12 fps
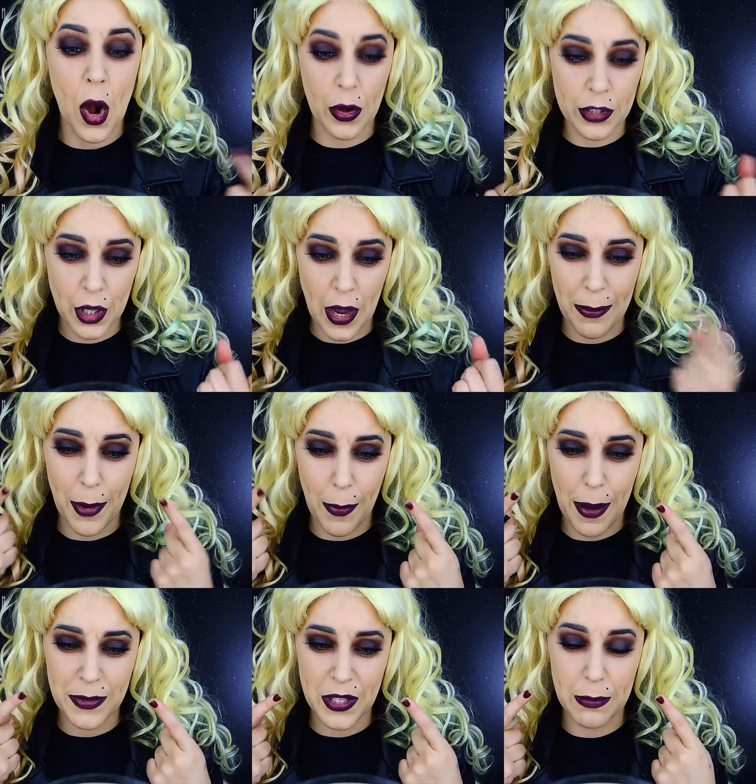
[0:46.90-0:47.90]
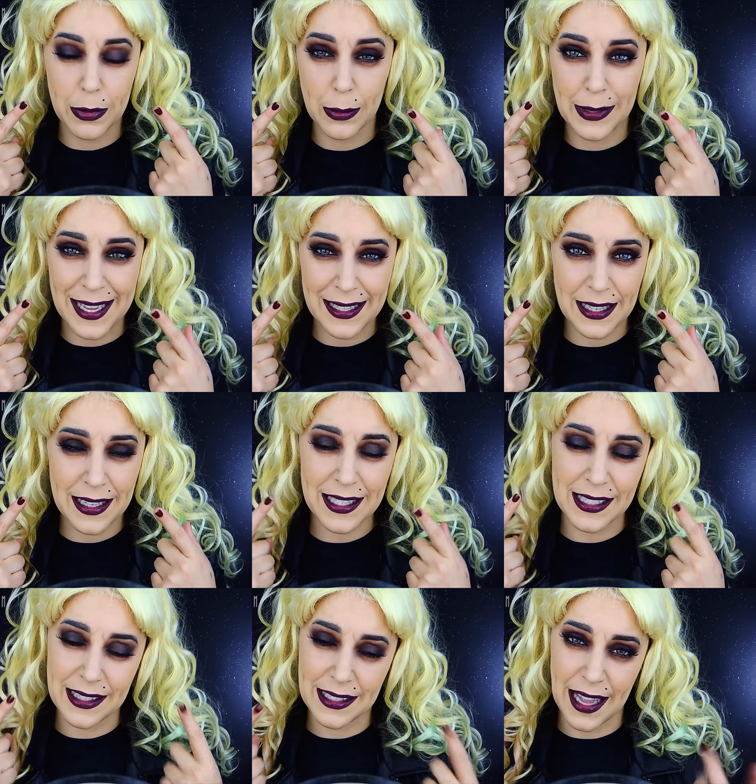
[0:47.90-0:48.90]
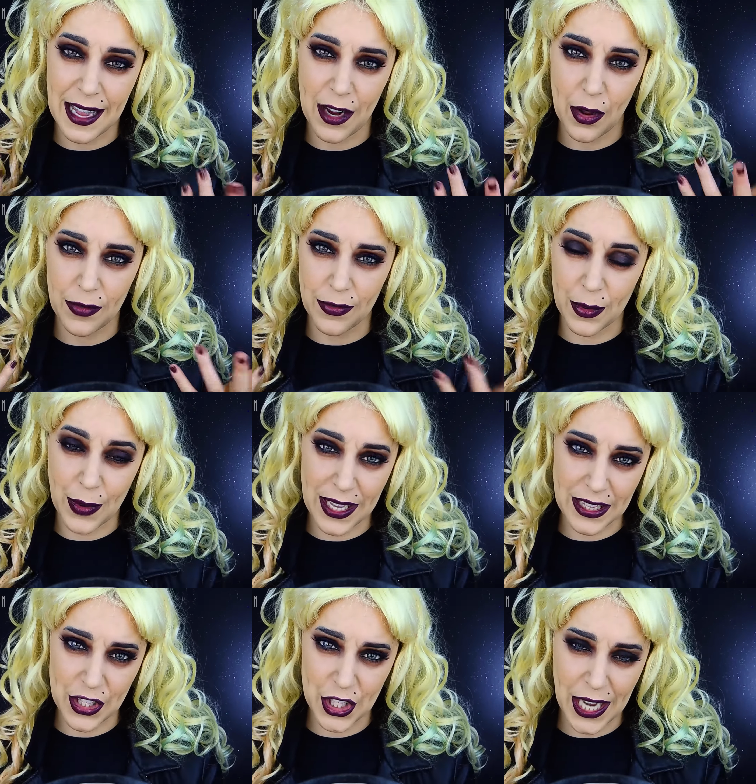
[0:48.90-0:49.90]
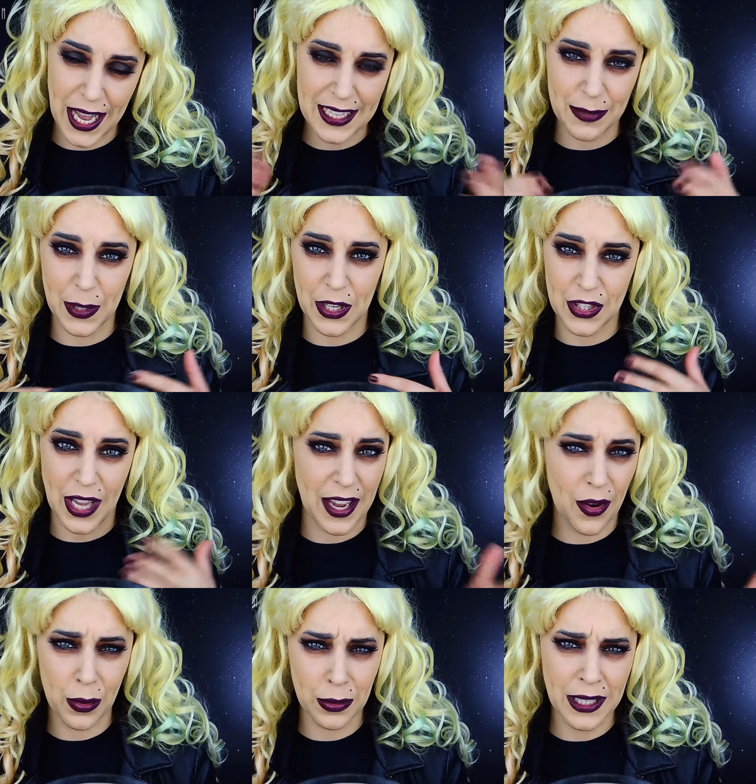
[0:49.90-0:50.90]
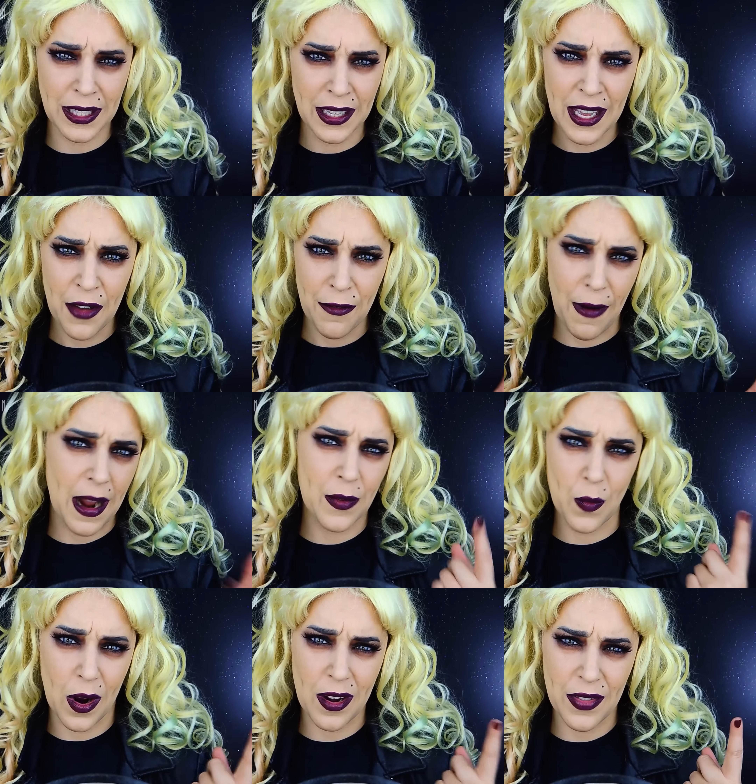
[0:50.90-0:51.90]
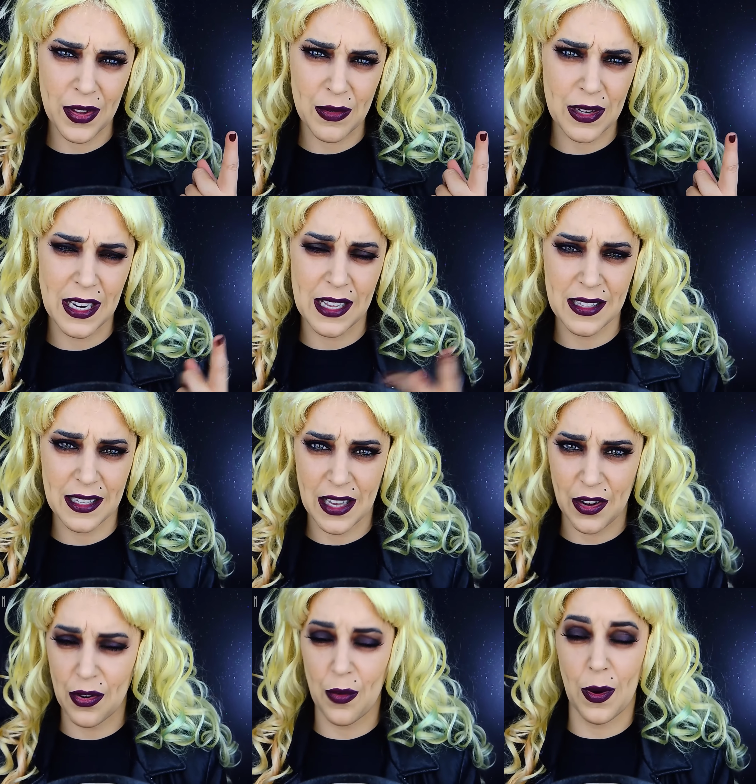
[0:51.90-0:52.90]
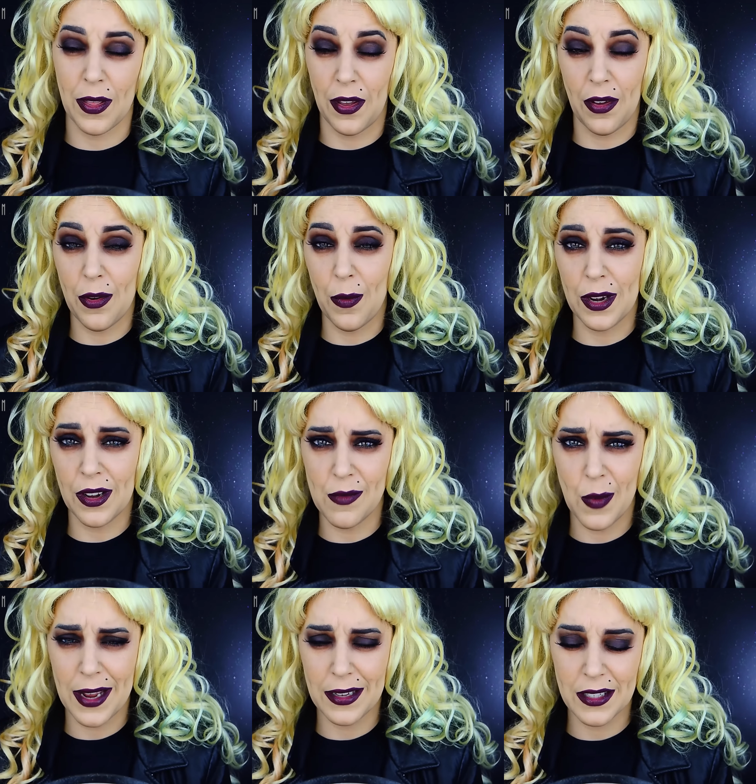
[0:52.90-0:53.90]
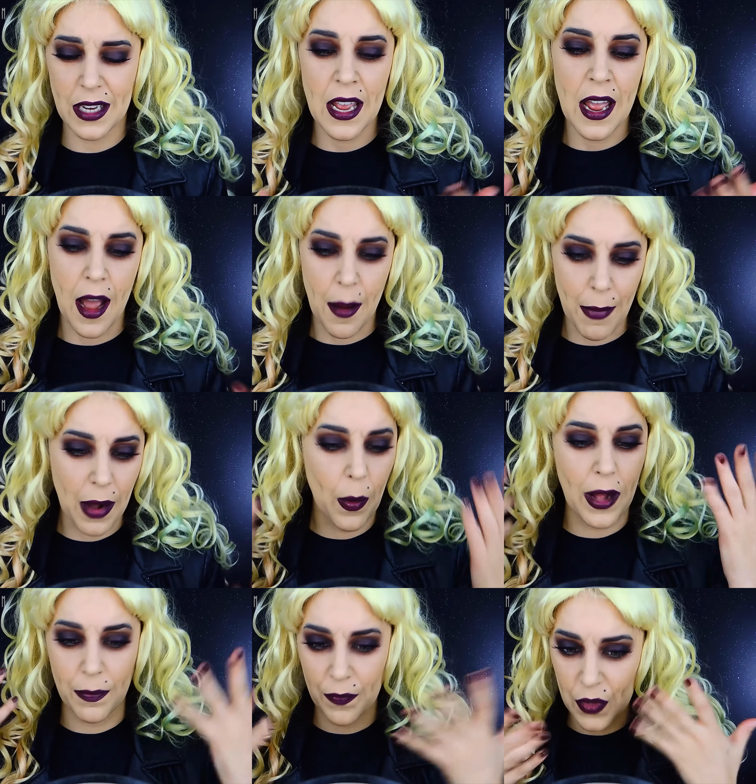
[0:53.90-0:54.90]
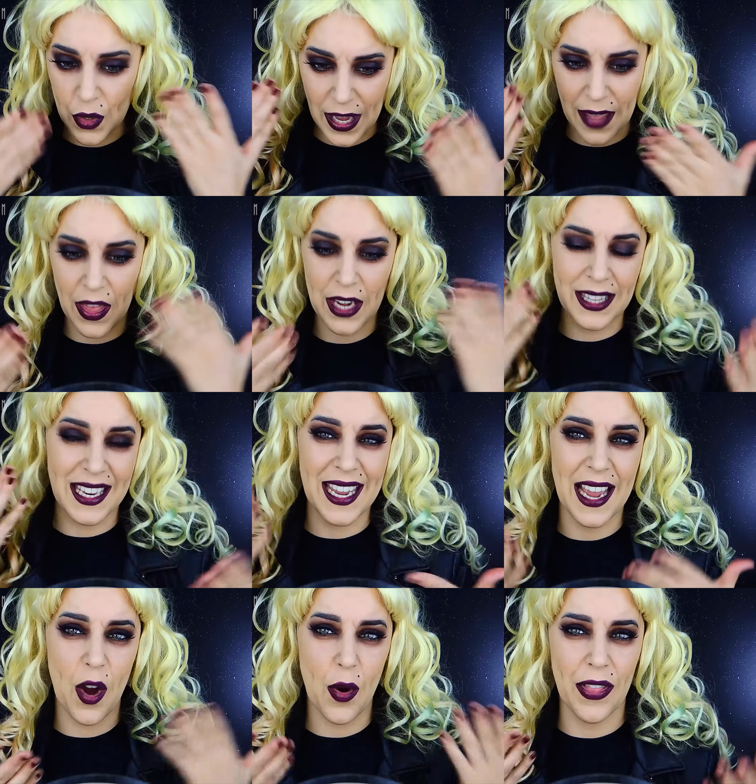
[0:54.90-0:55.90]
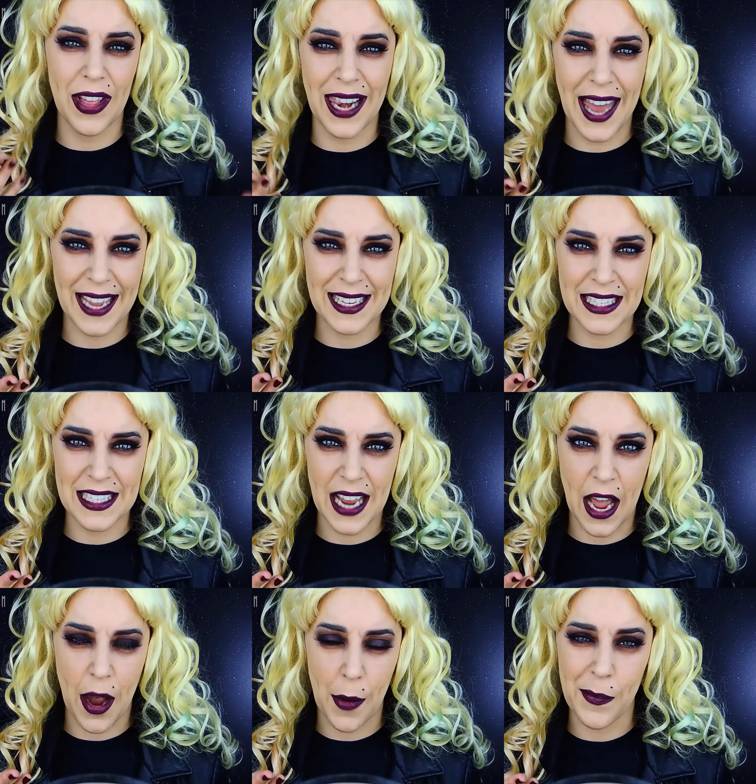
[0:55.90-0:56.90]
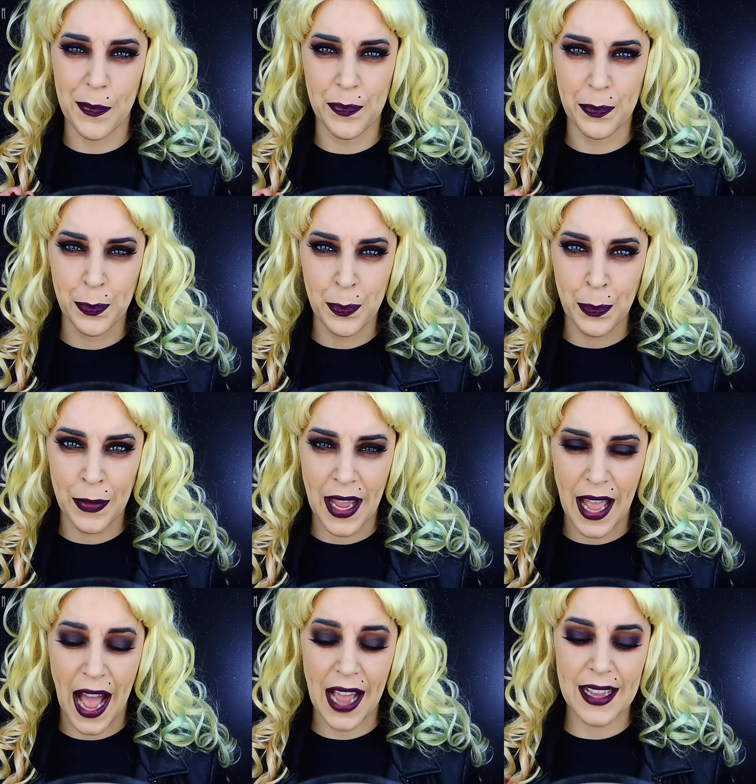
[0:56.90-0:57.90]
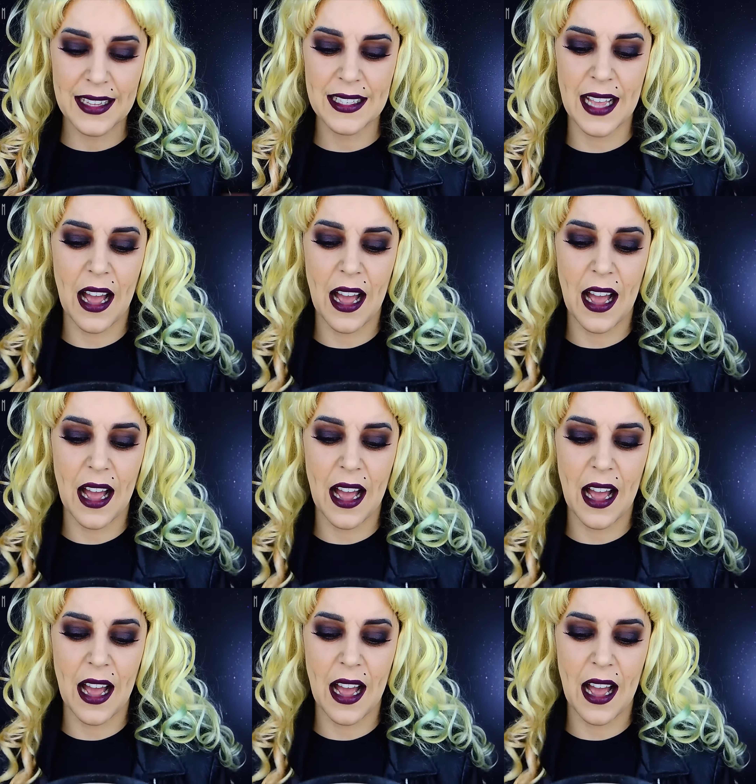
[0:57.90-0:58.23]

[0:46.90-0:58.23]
Also, I pop up some blue lenses instead of green that she has, because I only find one of the green lenses. I don't know where the other one went, but well, you get that idea of the light eyes.